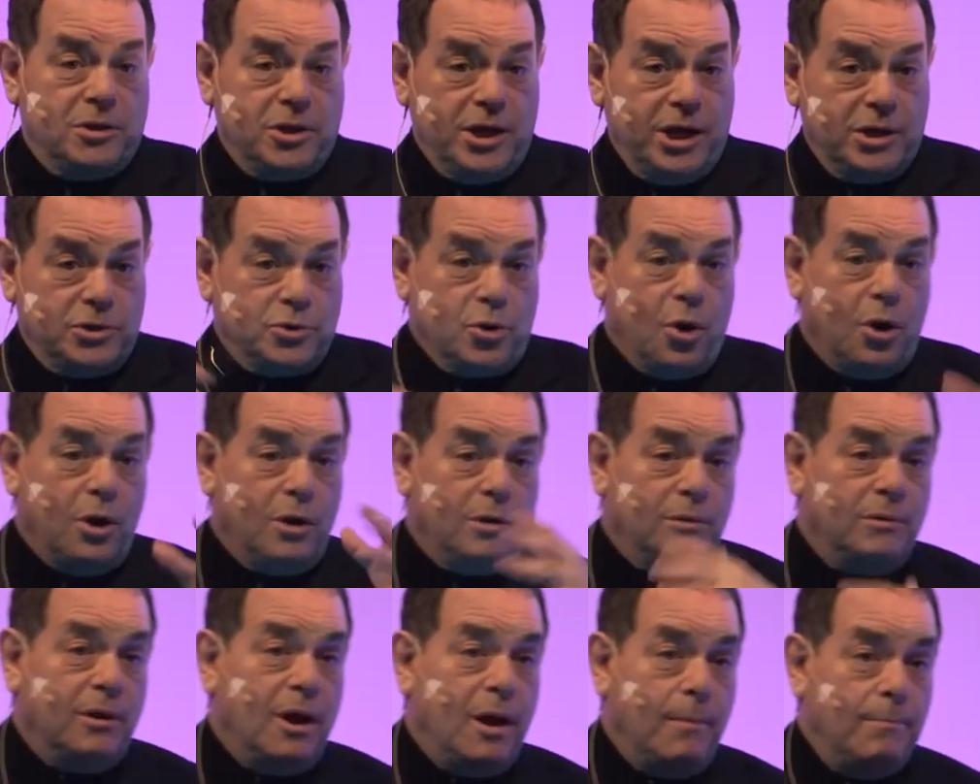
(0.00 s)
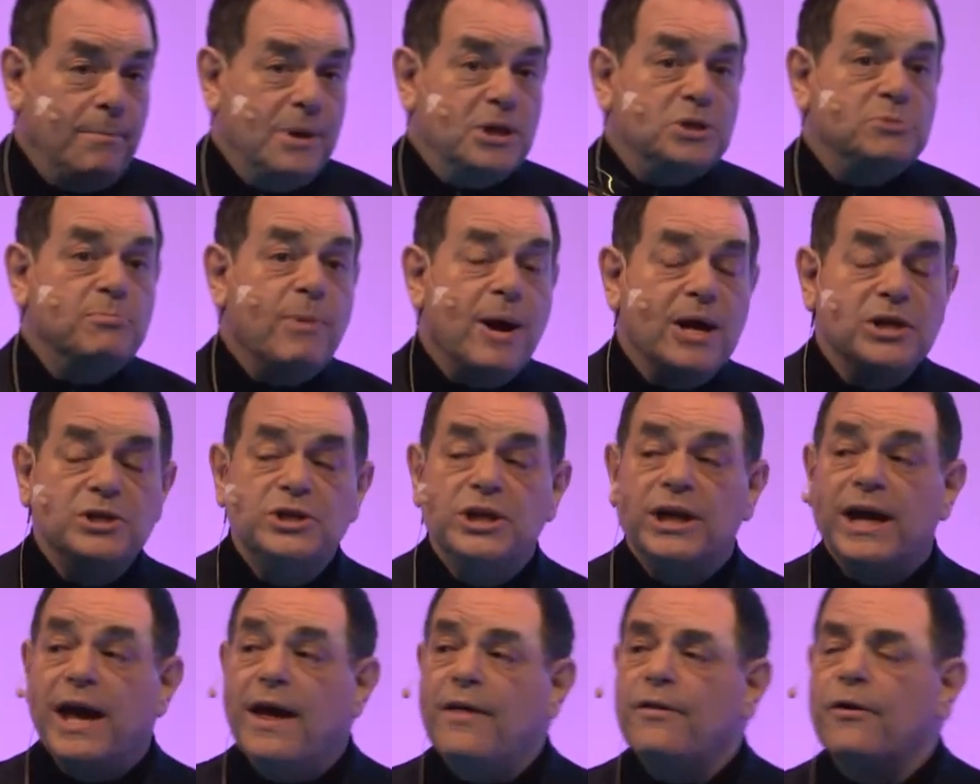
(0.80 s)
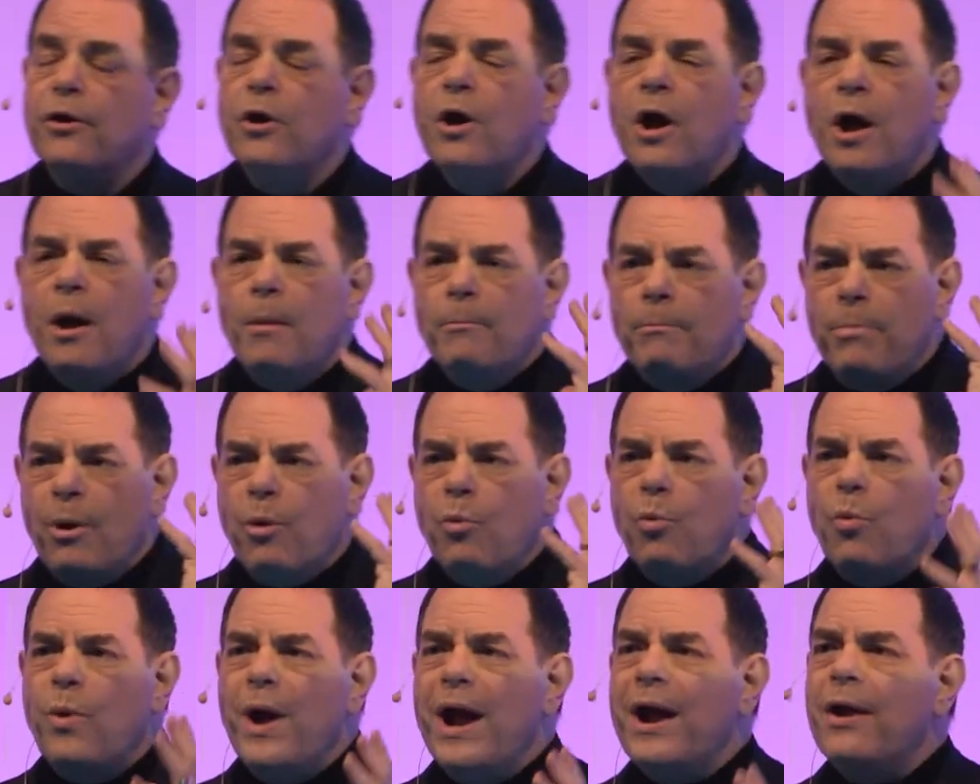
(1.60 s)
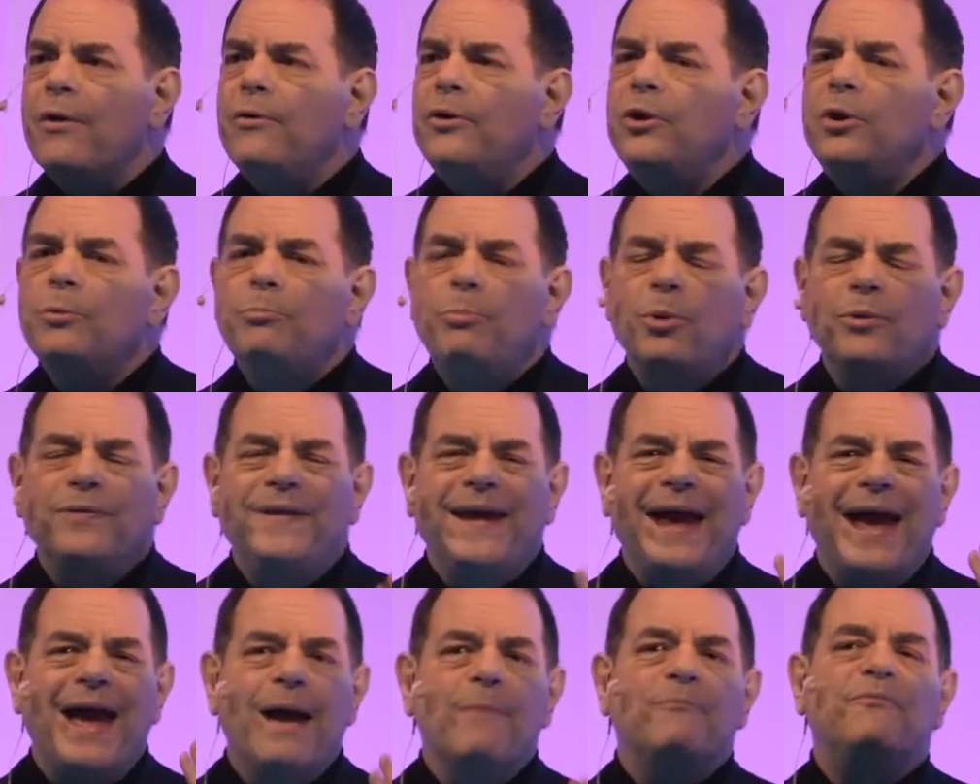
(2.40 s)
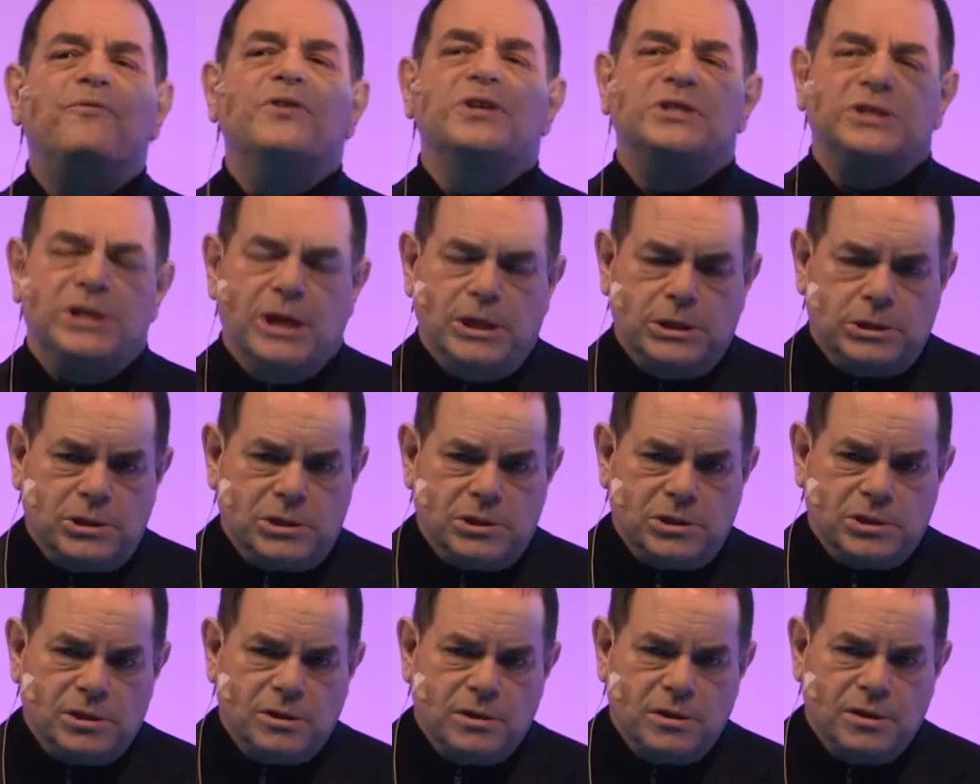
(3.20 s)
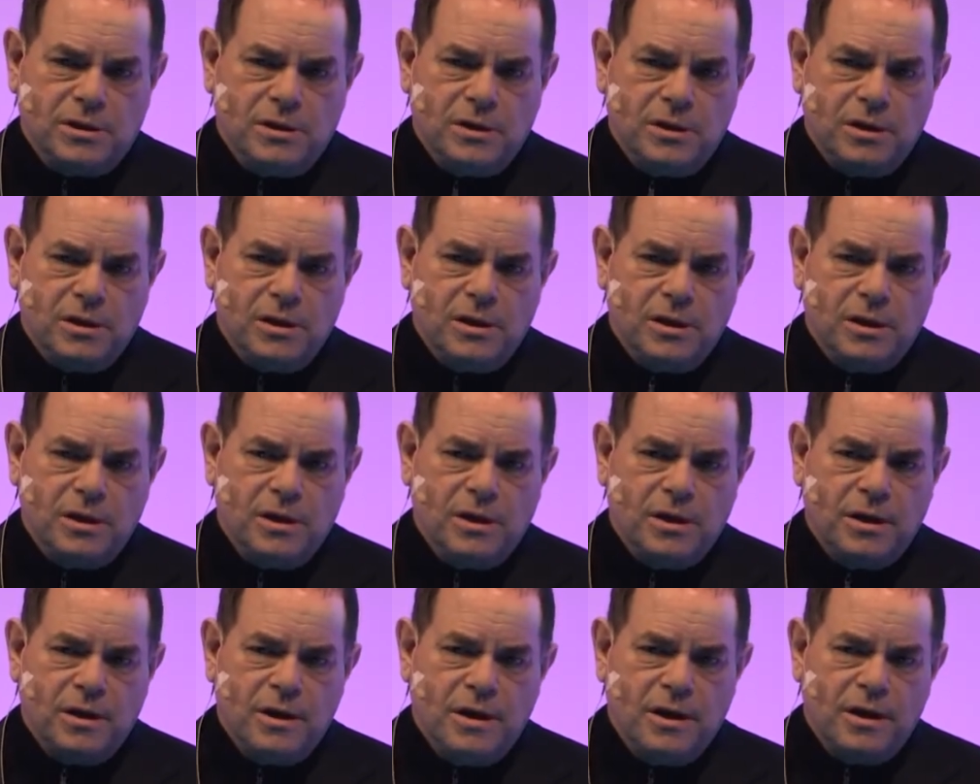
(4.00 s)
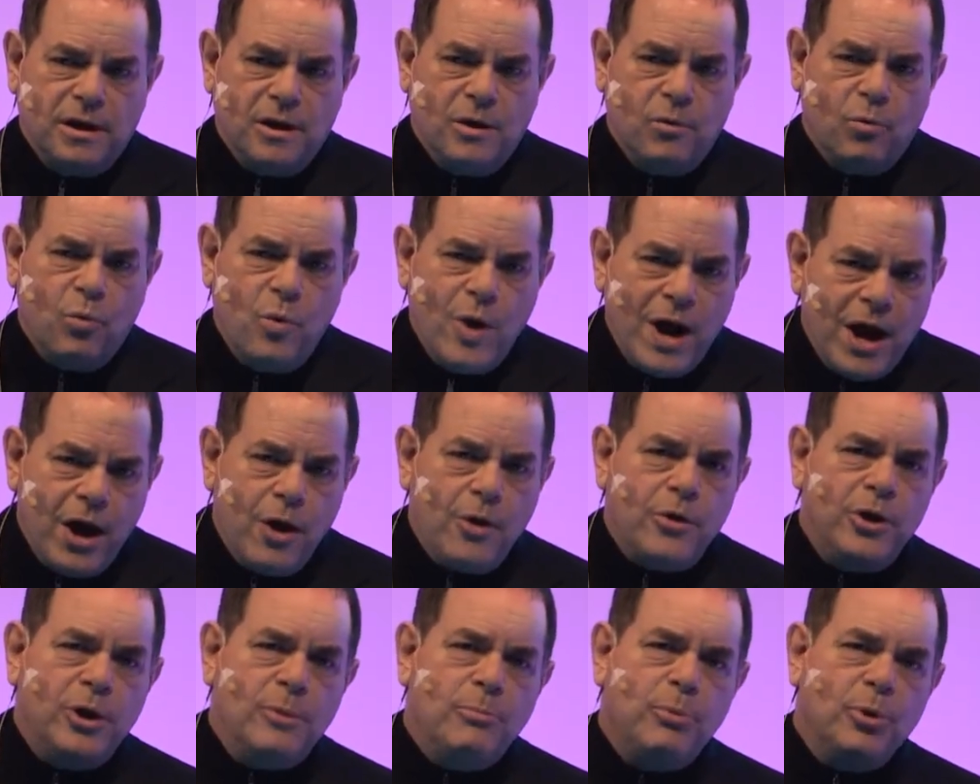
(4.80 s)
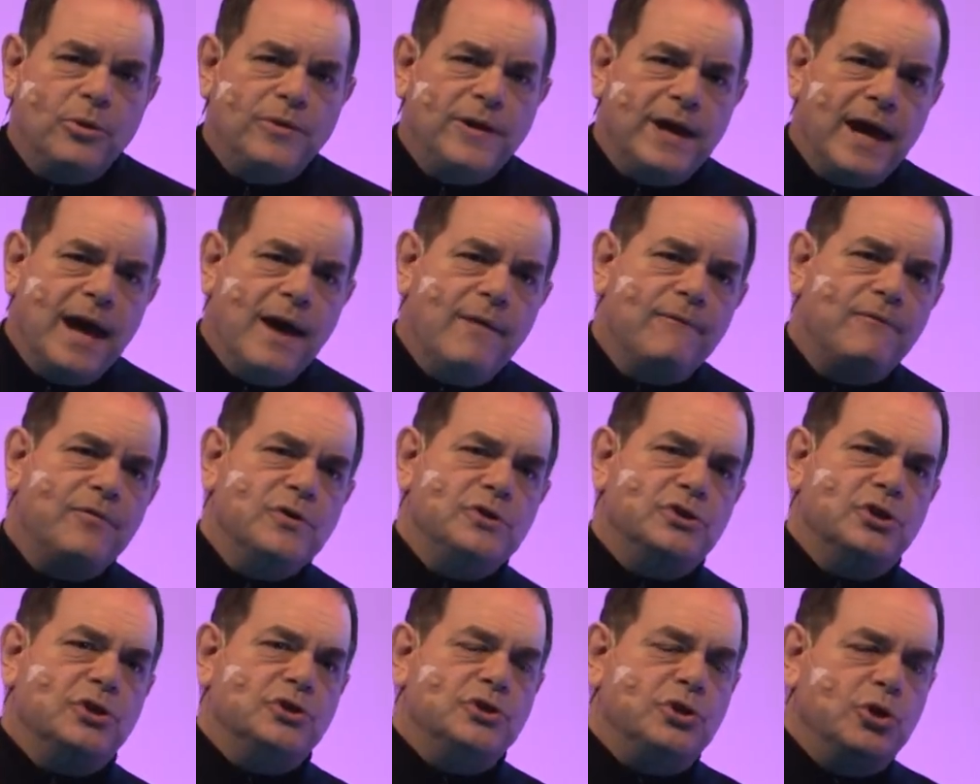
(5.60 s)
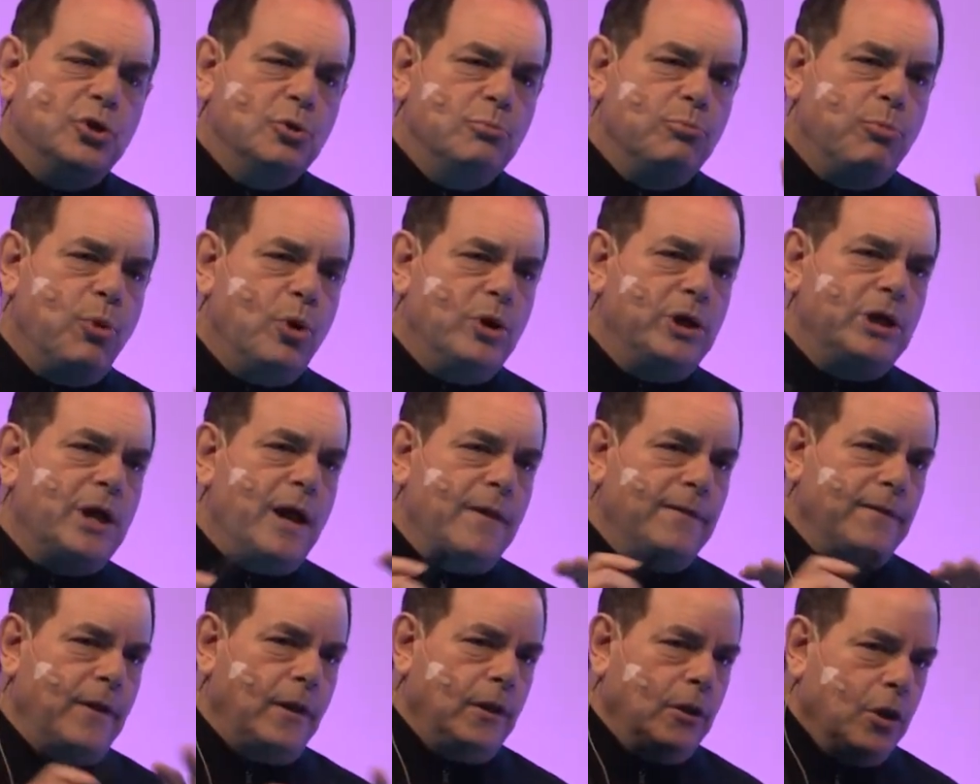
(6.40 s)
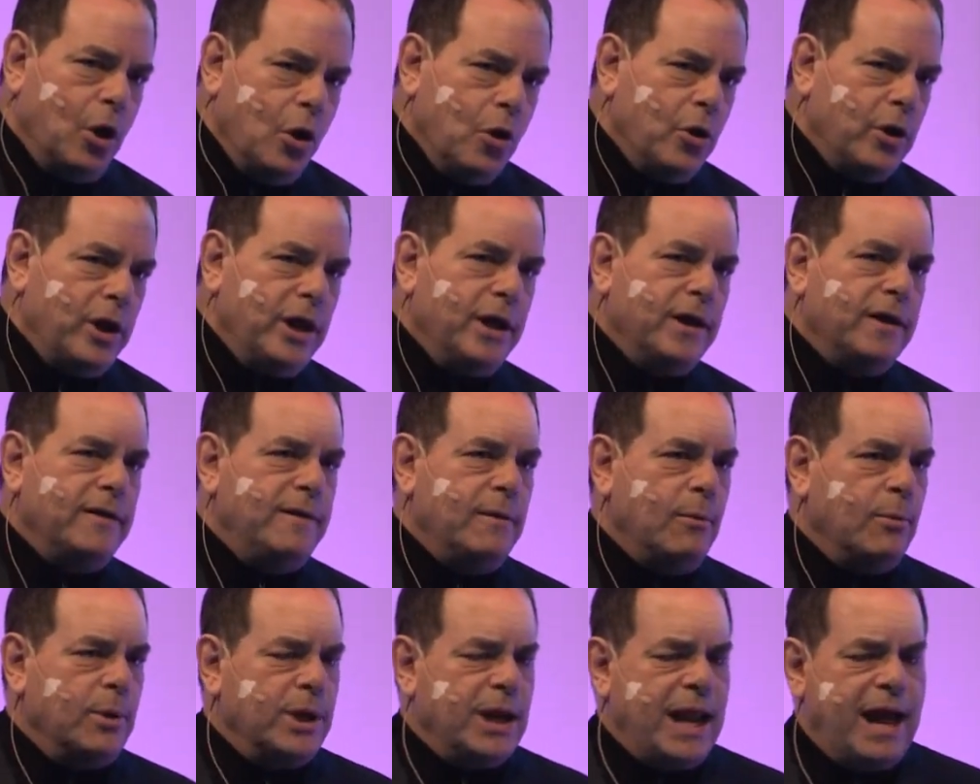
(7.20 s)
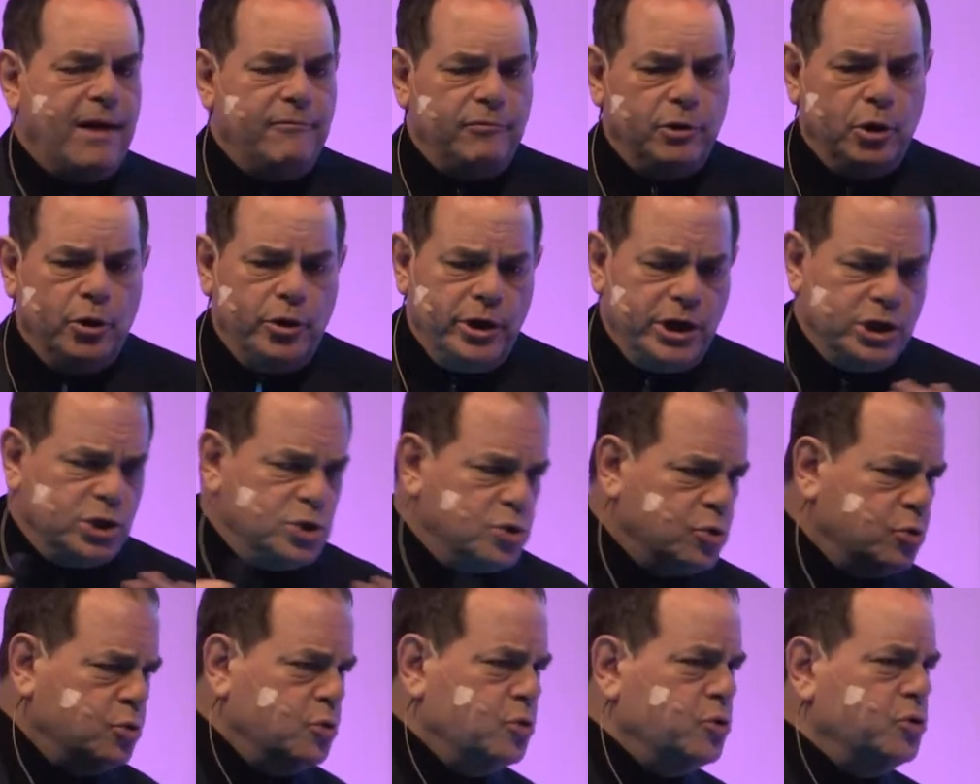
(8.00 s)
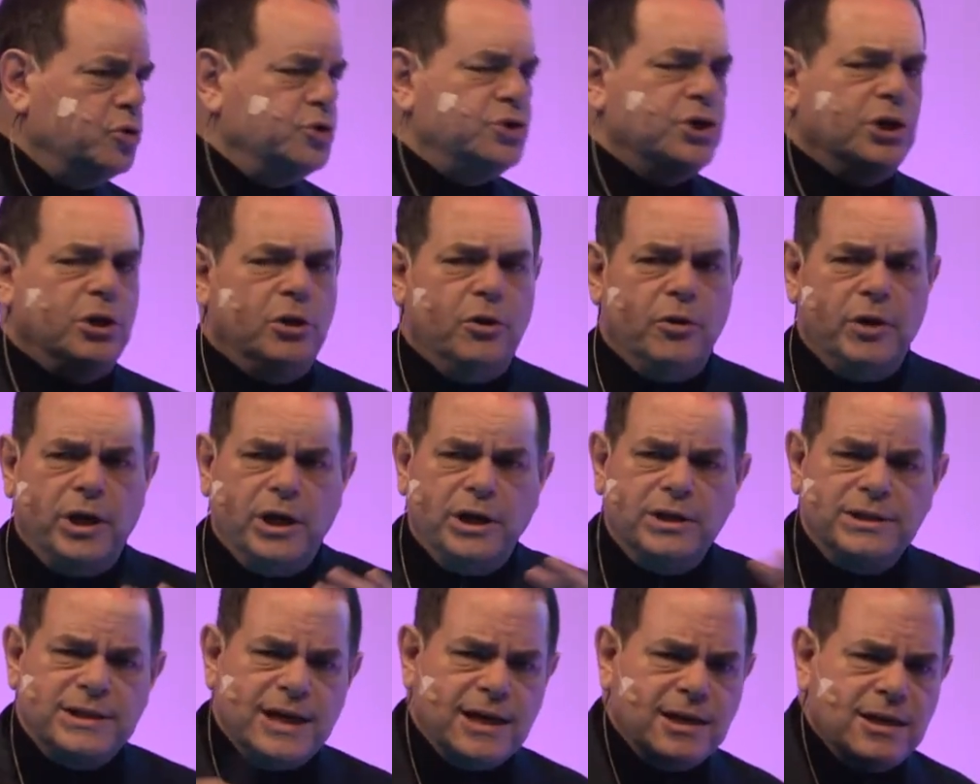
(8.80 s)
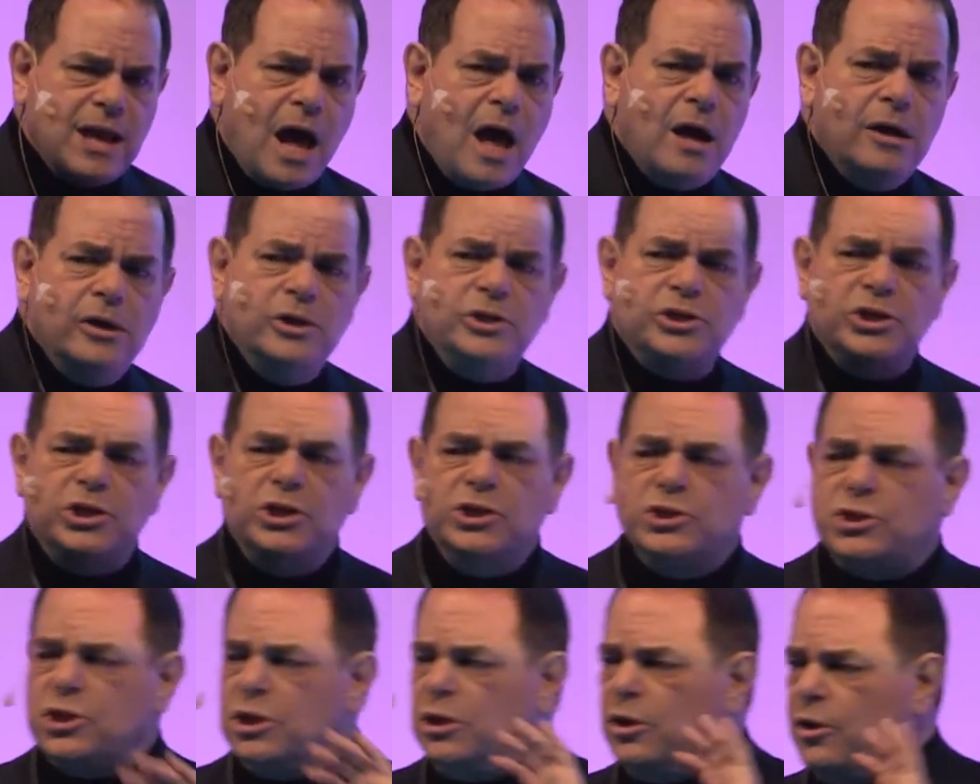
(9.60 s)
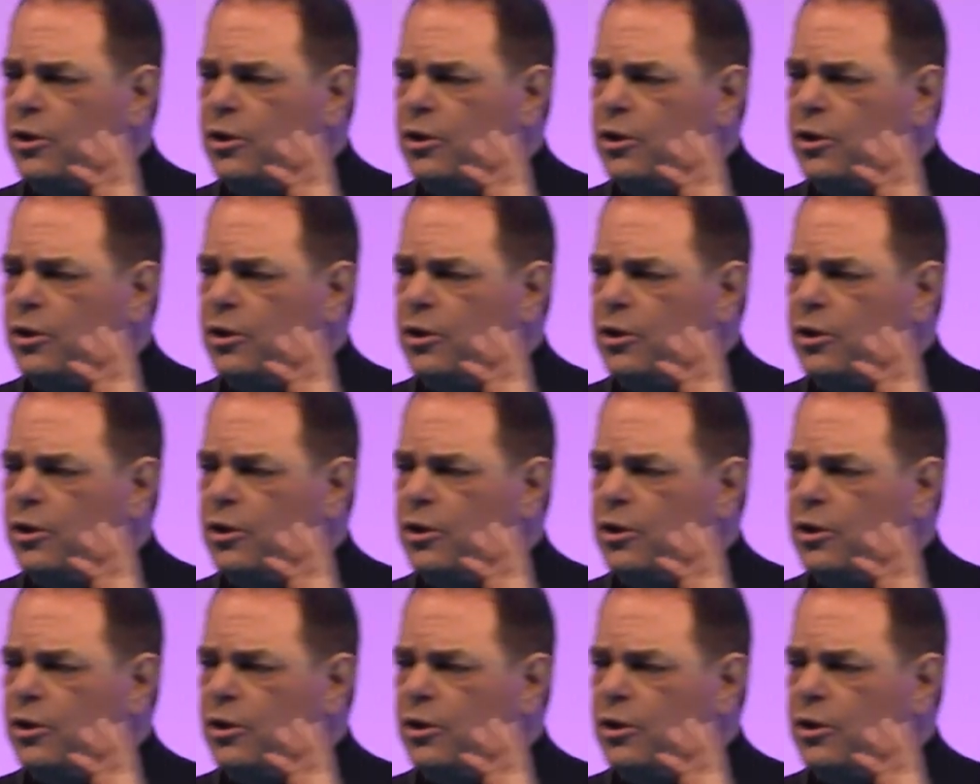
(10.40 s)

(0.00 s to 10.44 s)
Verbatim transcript: it's all a mishmash together, but where do you put the emphasis? Where do you put the emphasis? Do you put it on the learning, and then we're going to have learning tools and learning technologies and